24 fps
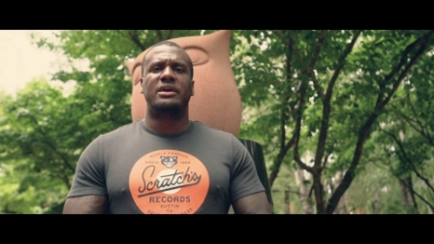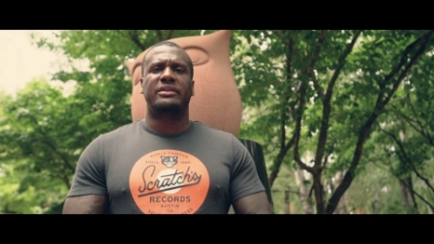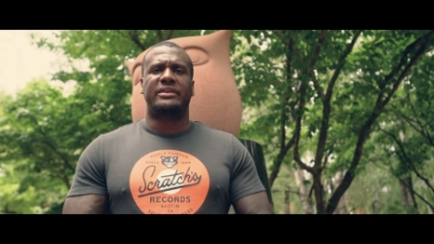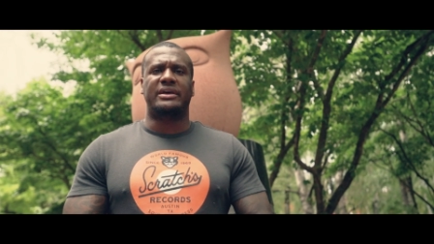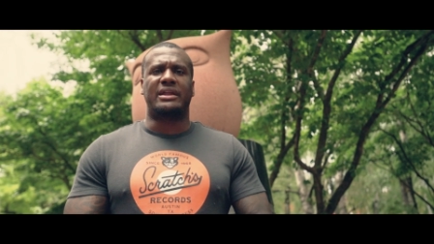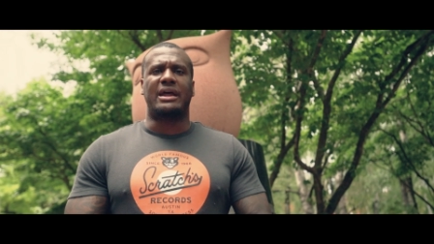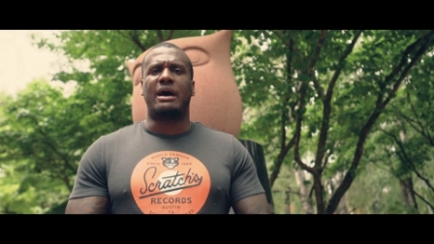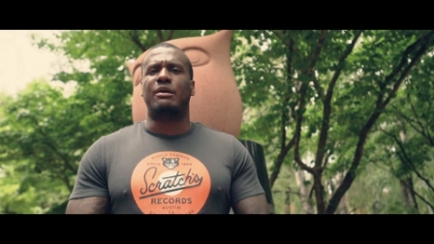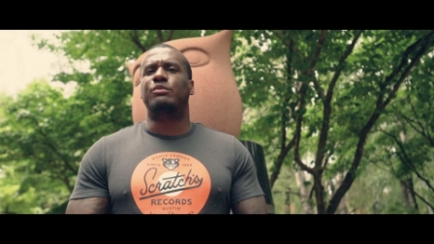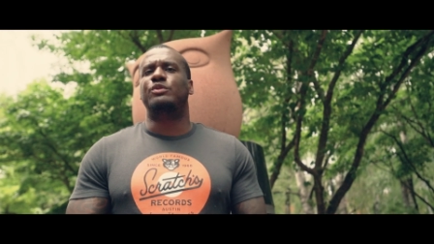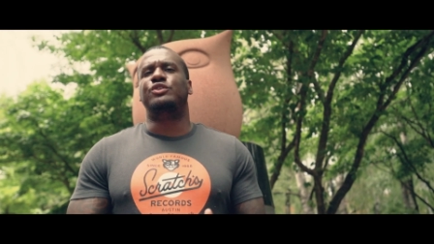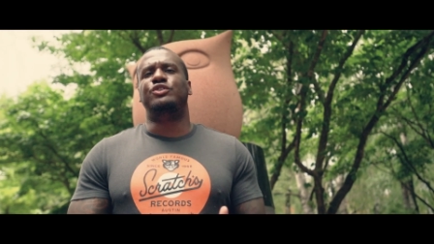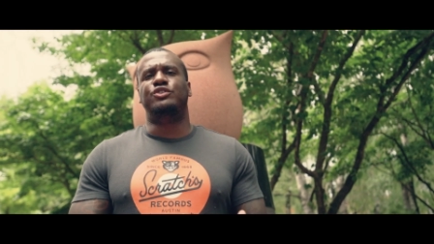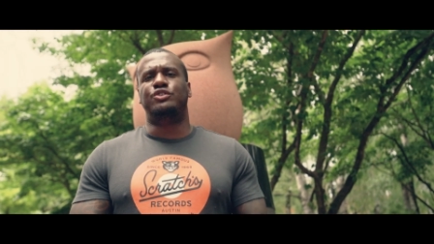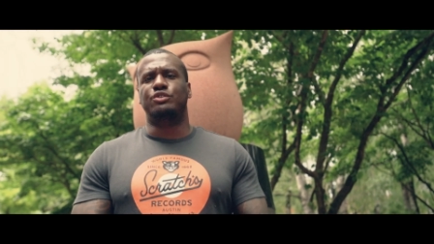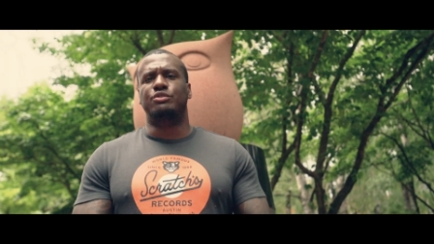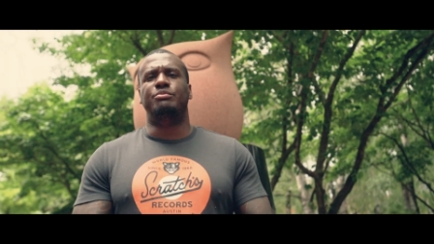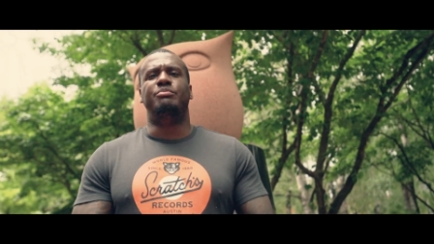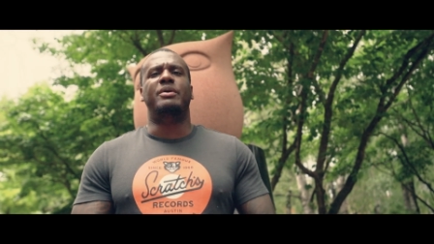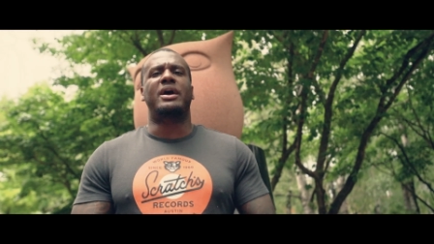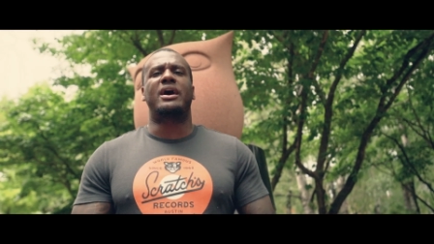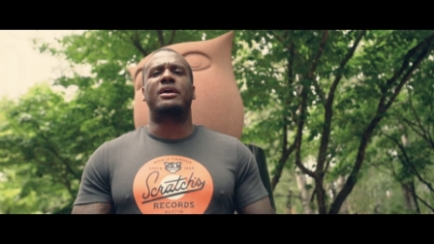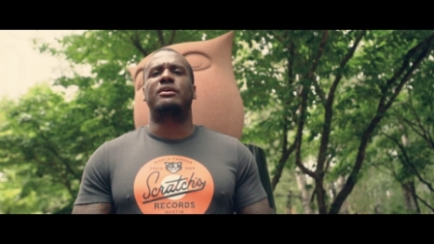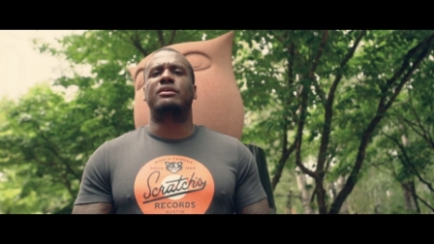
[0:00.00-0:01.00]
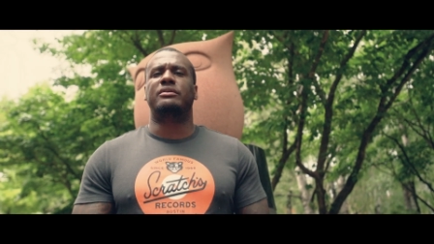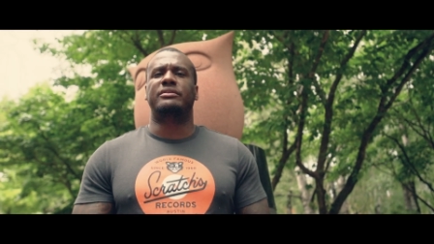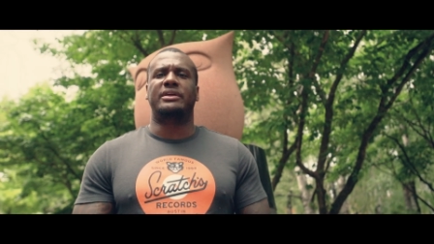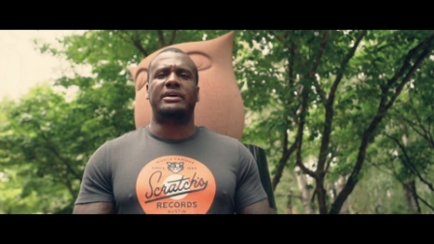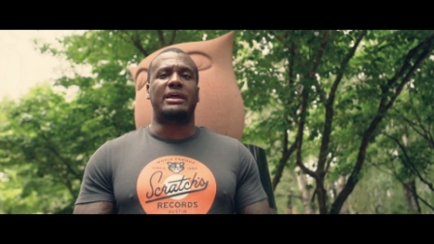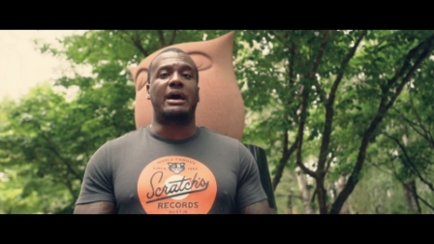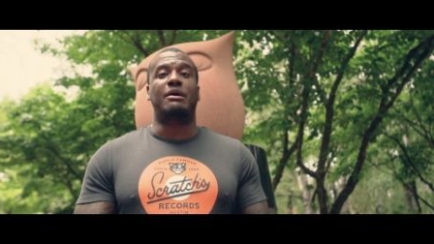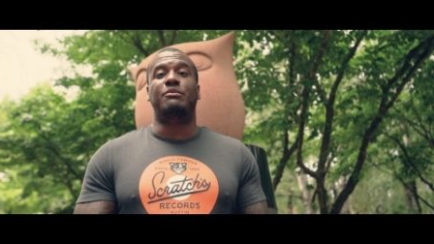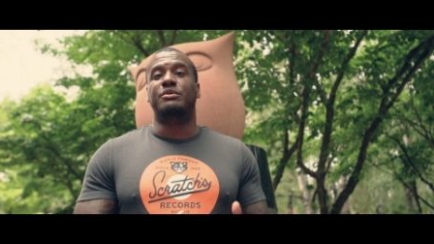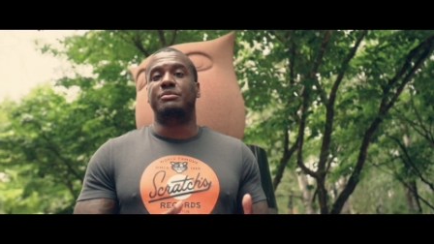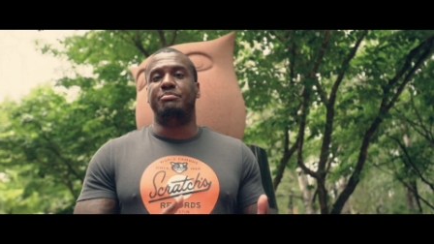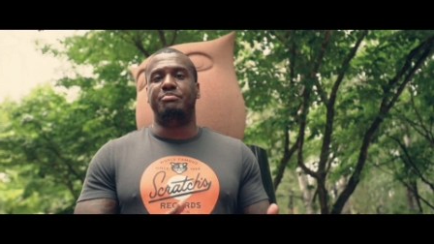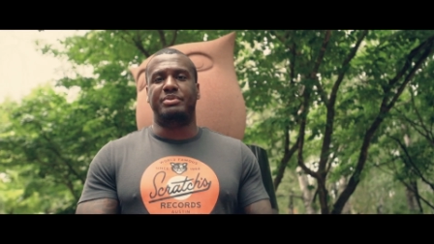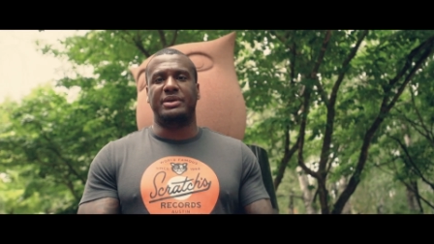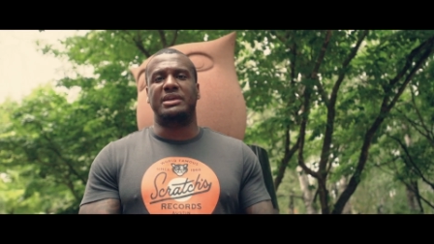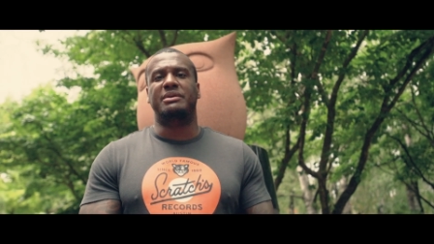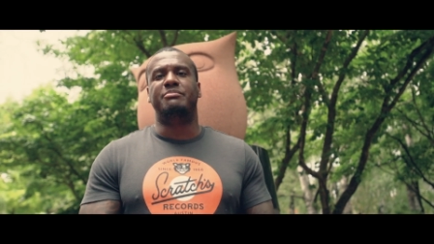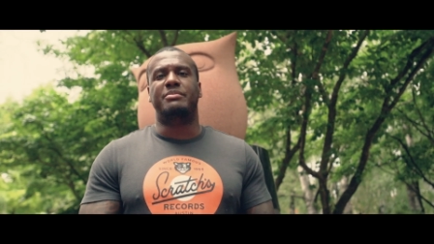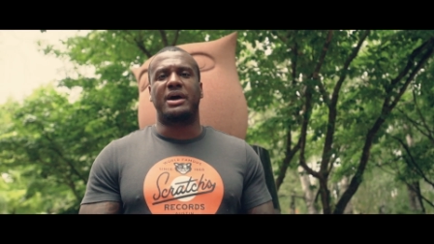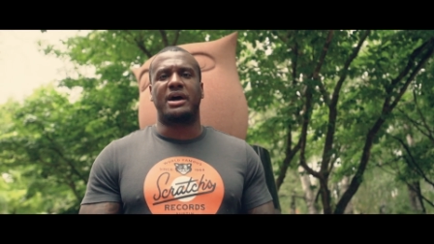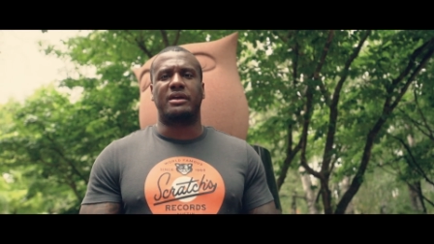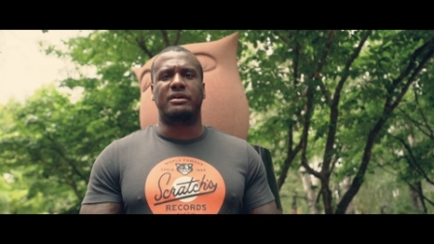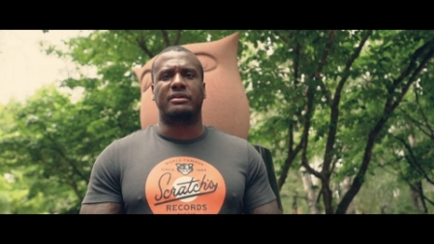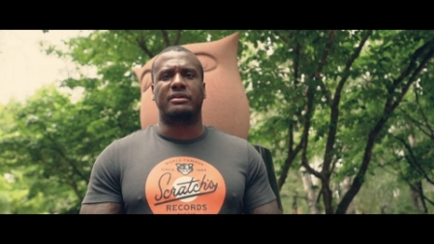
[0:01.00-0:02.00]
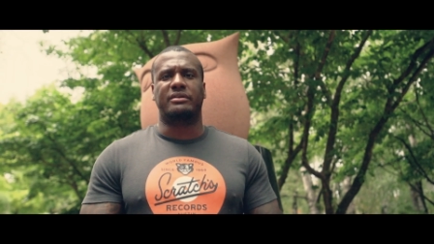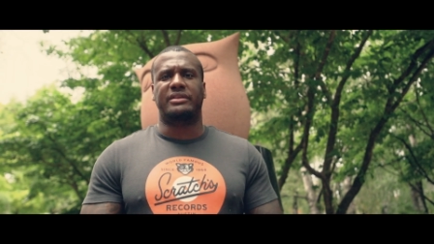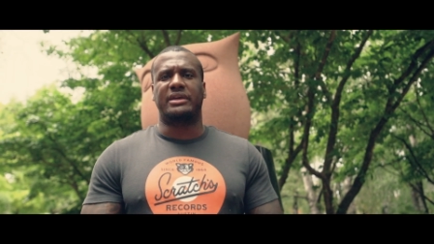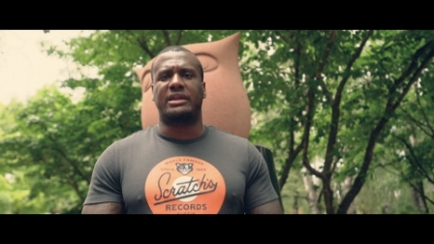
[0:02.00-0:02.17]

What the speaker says: that I would do better, that I would be better,